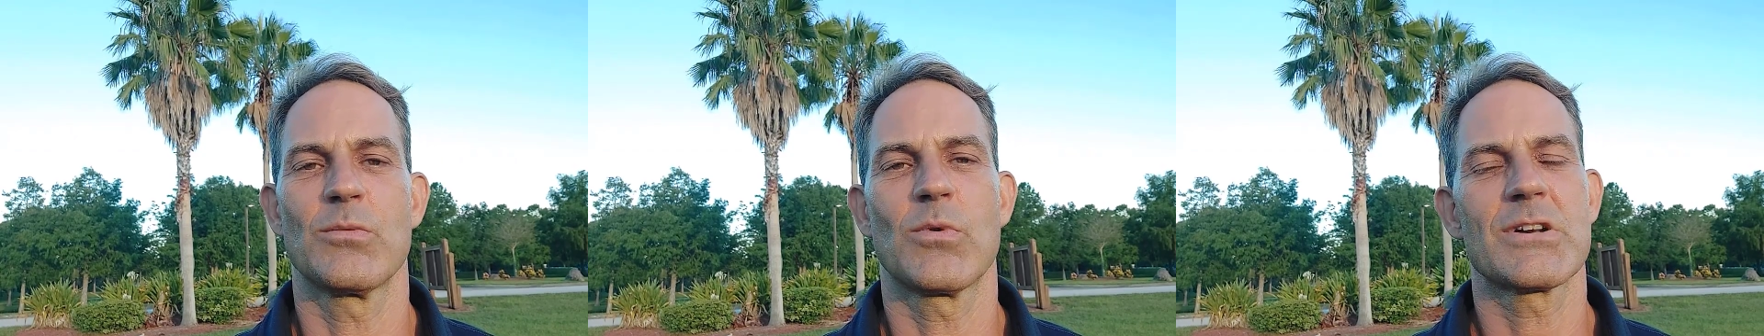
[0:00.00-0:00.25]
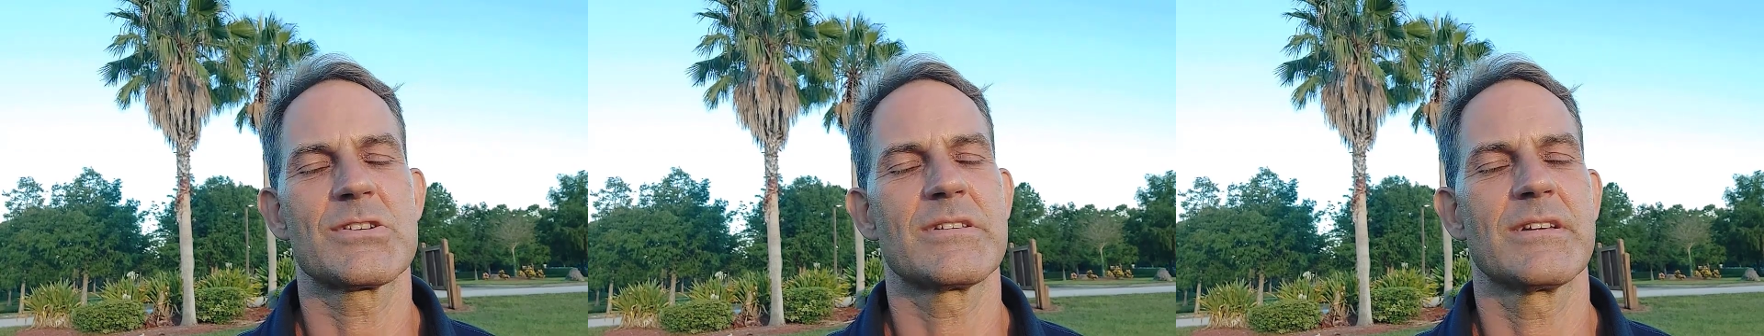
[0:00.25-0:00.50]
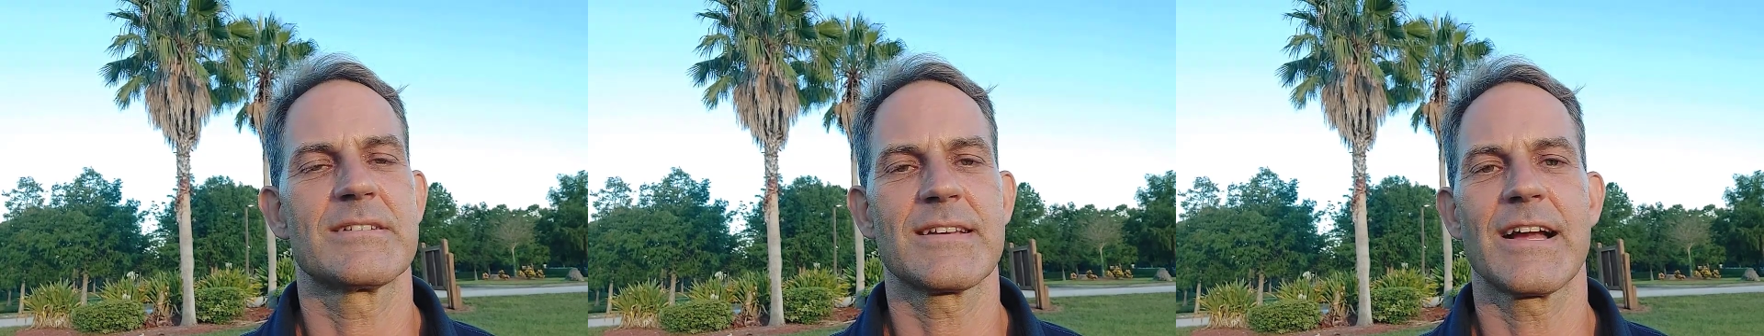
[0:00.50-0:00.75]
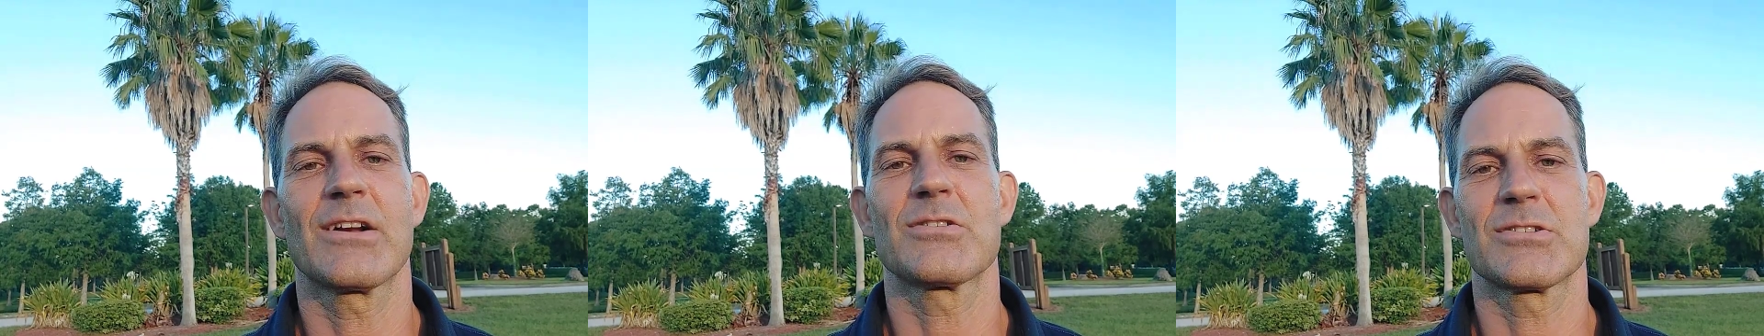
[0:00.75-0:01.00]
and watch the
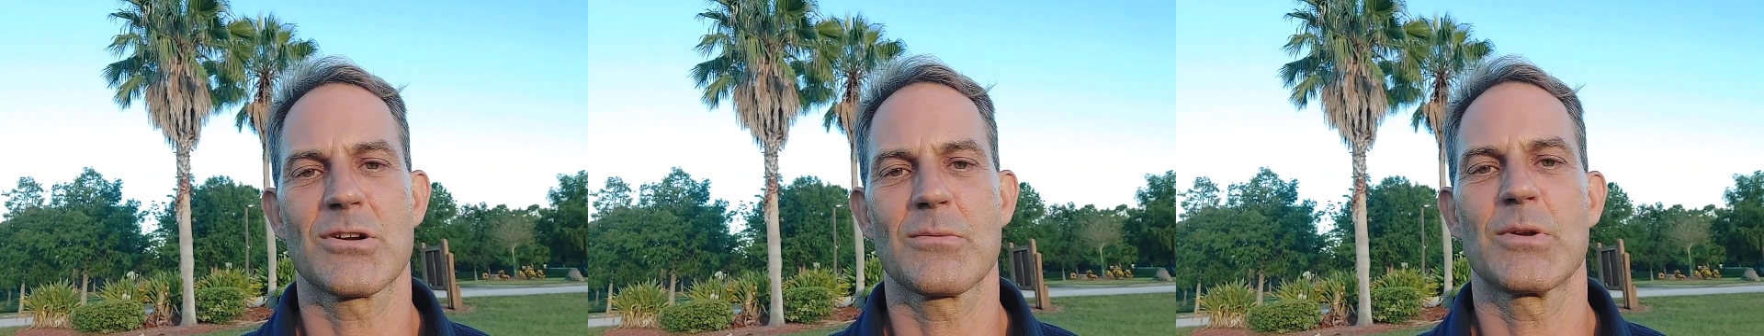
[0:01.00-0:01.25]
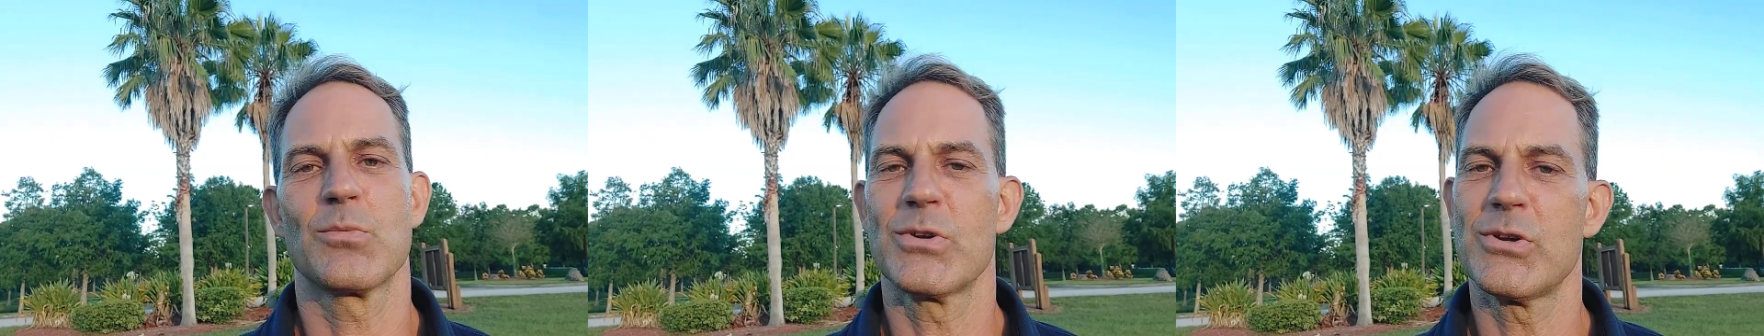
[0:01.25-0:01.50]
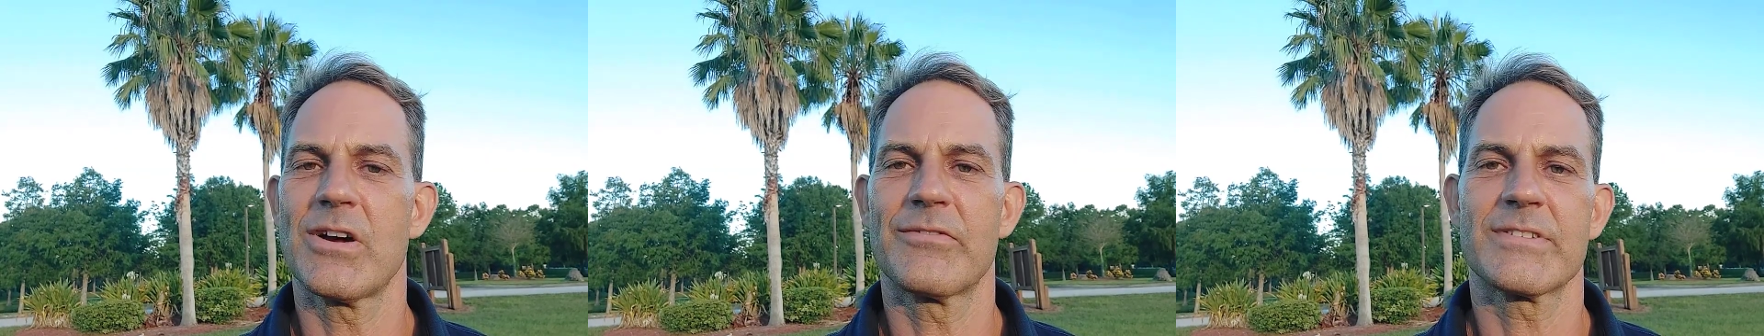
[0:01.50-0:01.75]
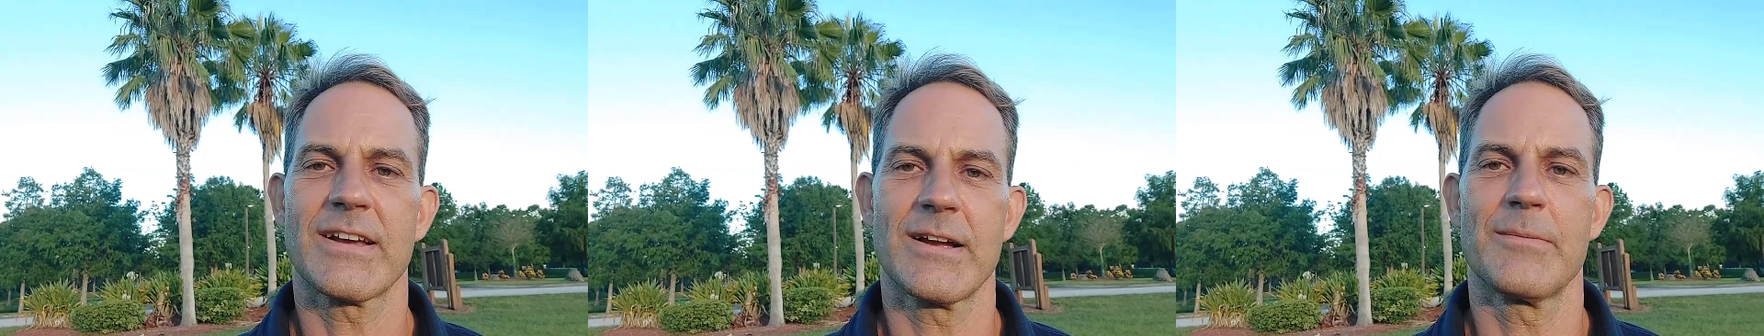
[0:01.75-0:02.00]
entire sermon when you
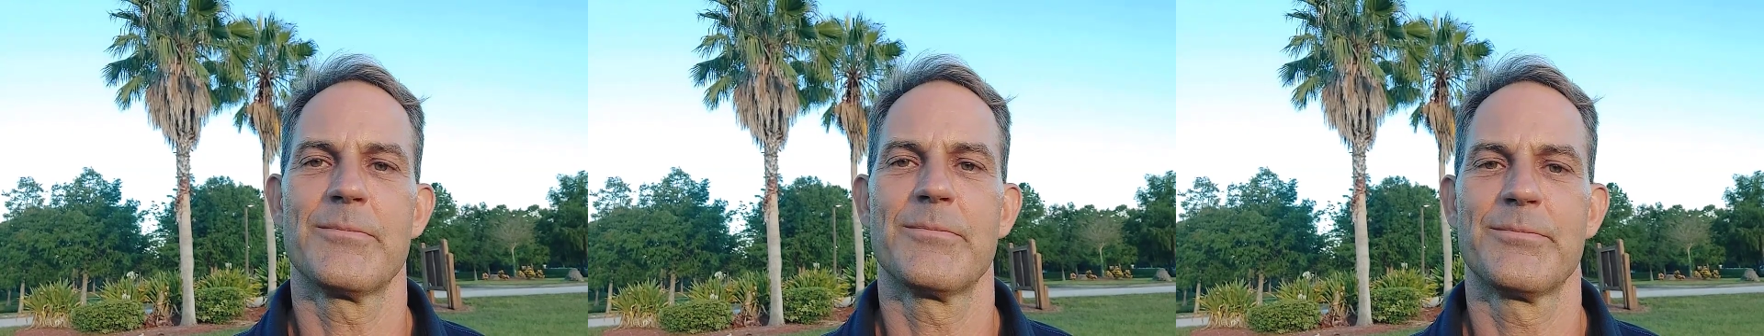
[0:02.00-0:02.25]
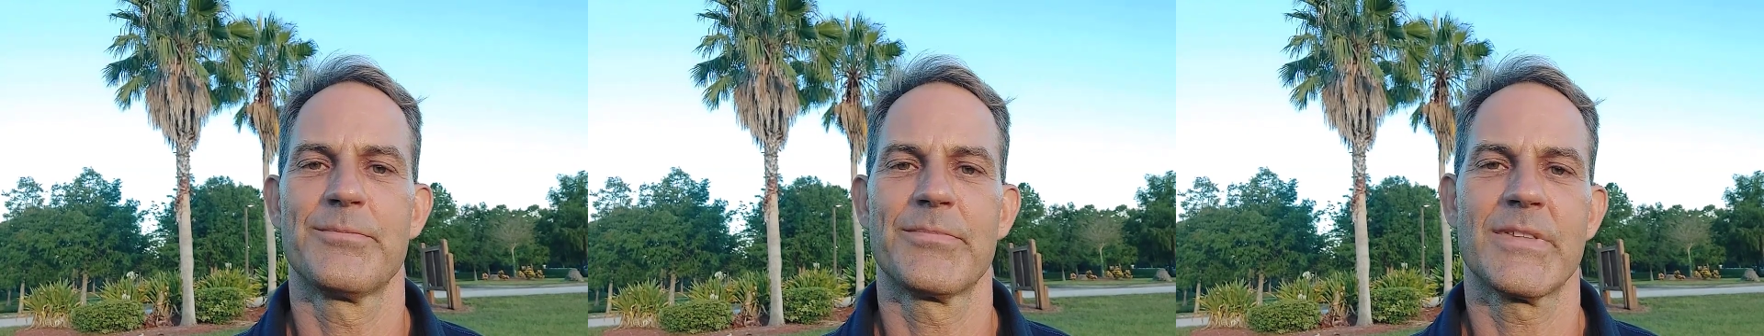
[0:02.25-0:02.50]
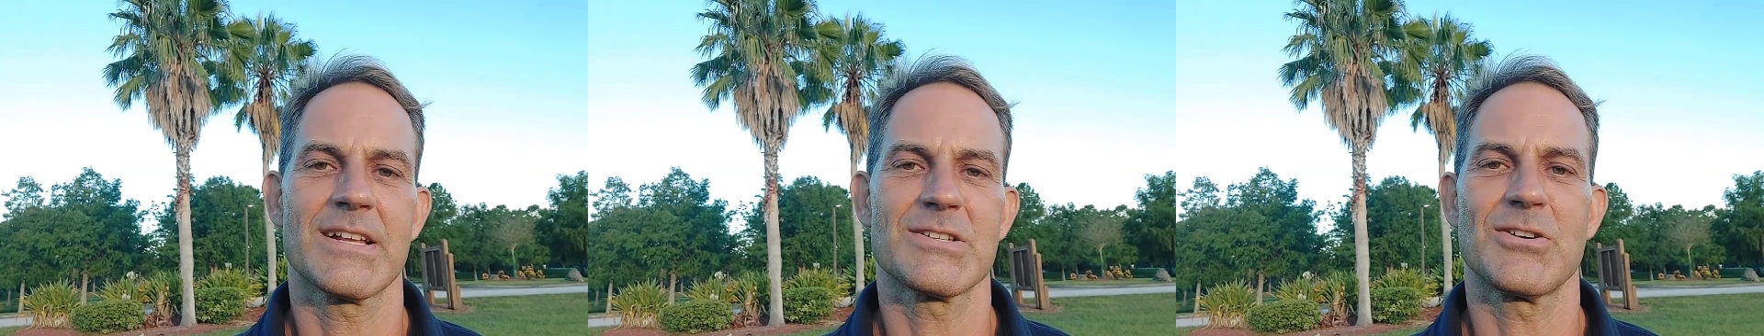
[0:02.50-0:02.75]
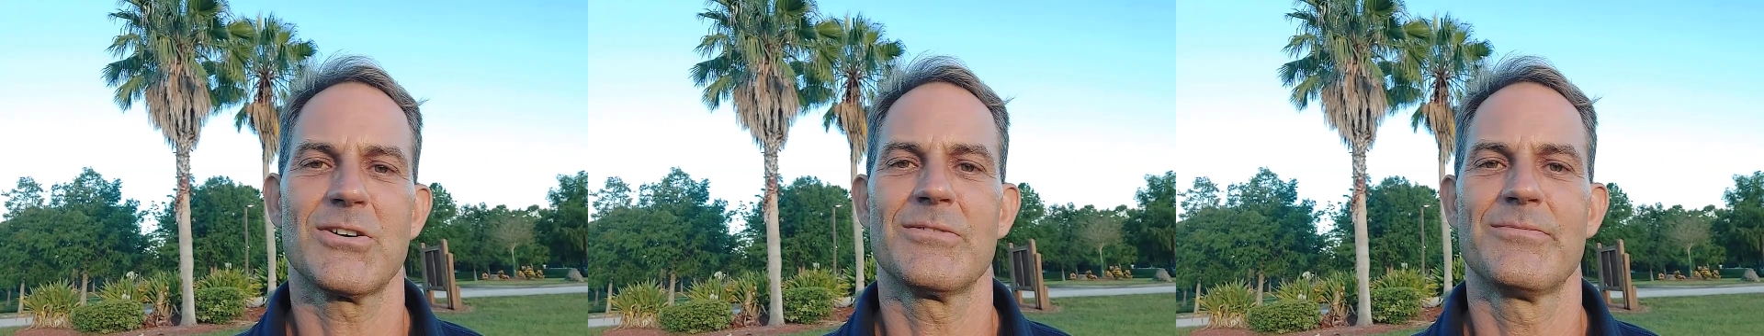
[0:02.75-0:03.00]
have time.
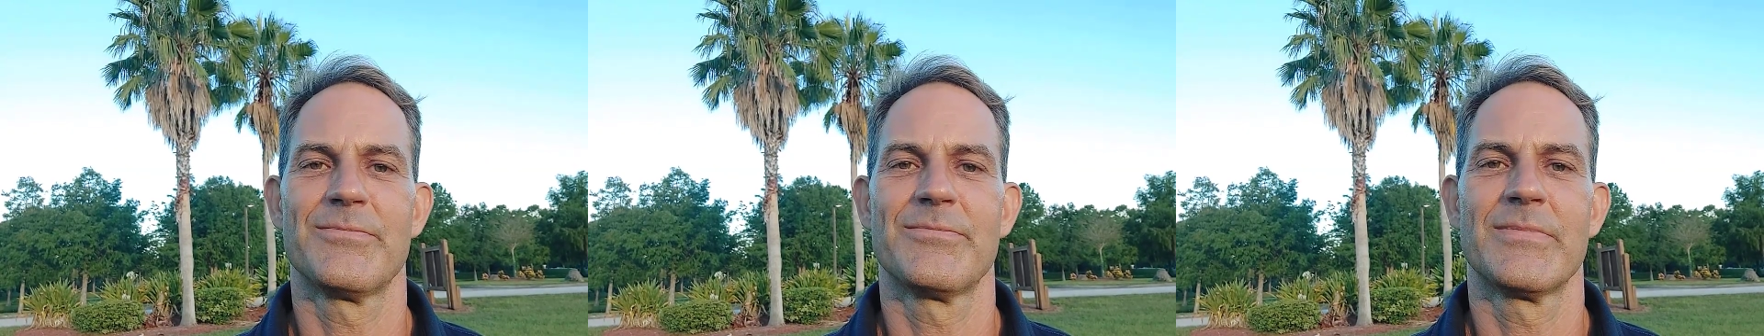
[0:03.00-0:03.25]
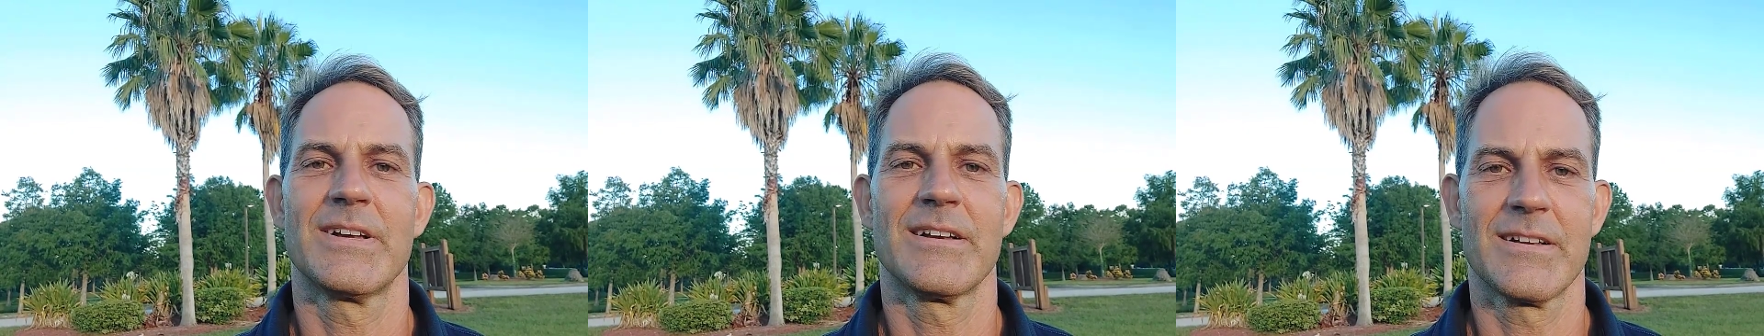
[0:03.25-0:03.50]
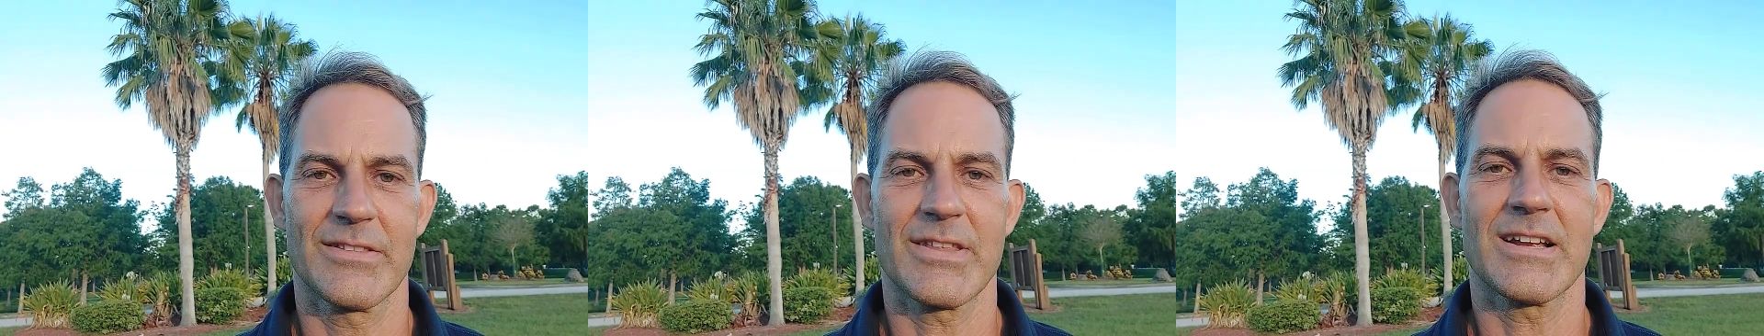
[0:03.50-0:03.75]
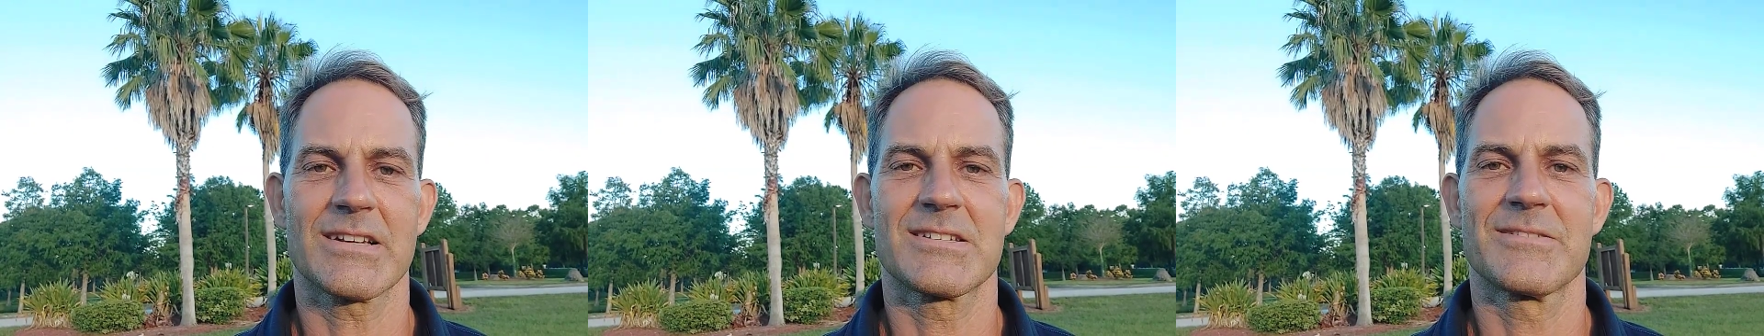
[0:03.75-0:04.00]
That's all.
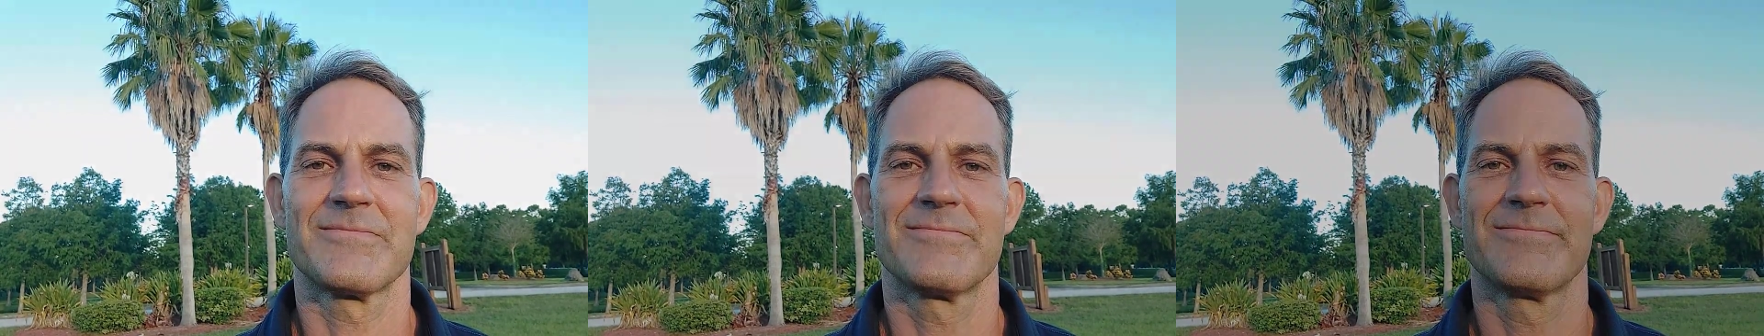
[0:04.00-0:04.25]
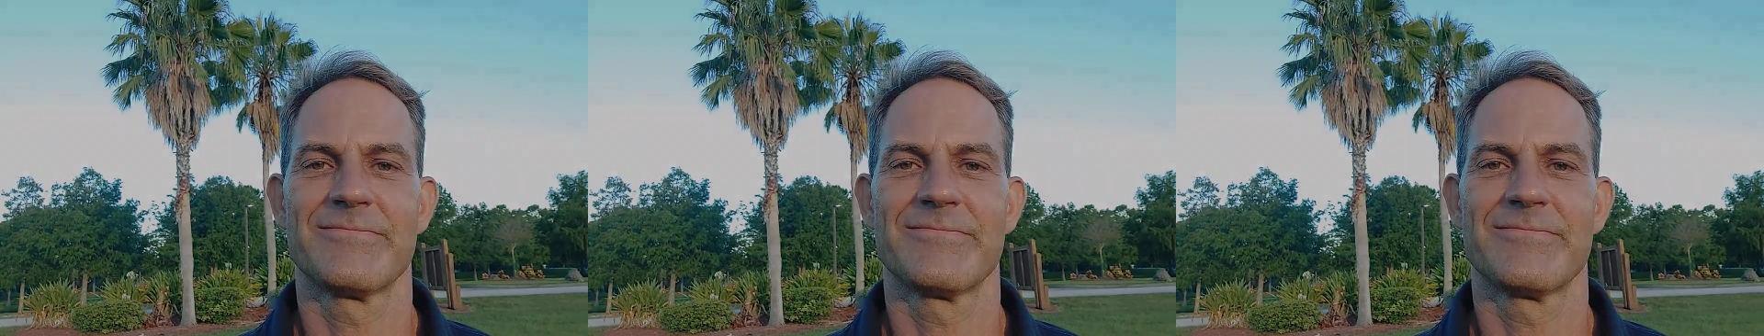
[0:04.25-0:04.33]
Thanks.